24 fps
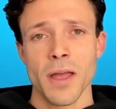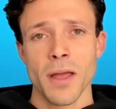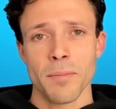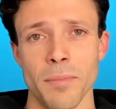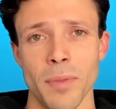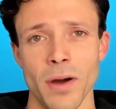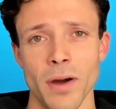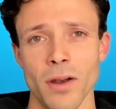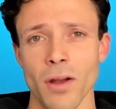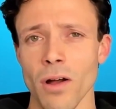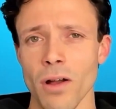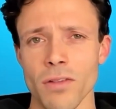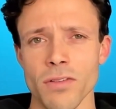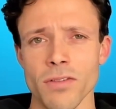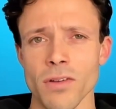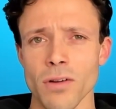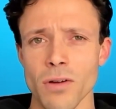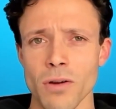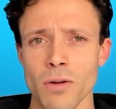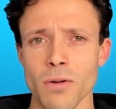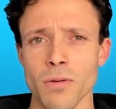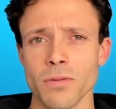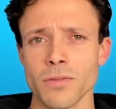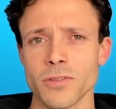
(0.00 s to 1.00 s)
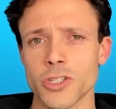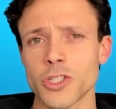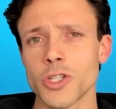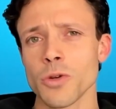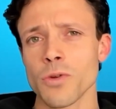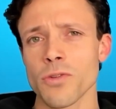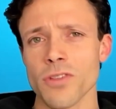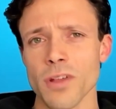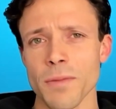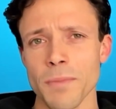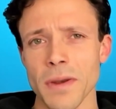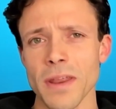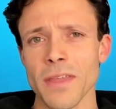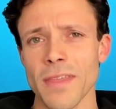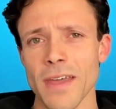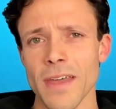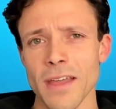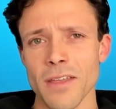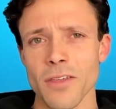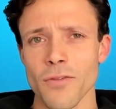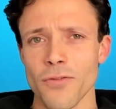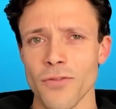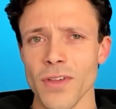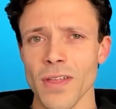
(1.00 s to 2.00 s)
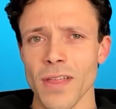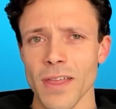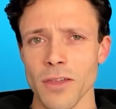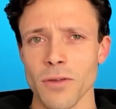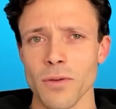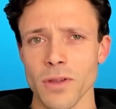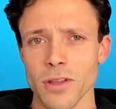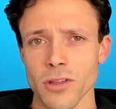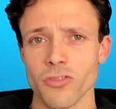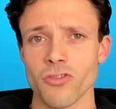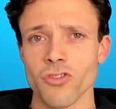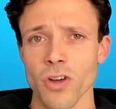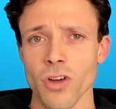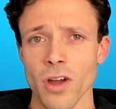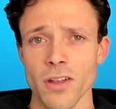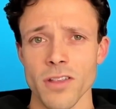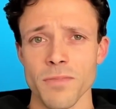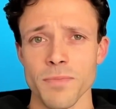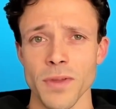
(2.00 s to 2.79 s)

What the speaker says: but also choose somebody that you feel like you can trust,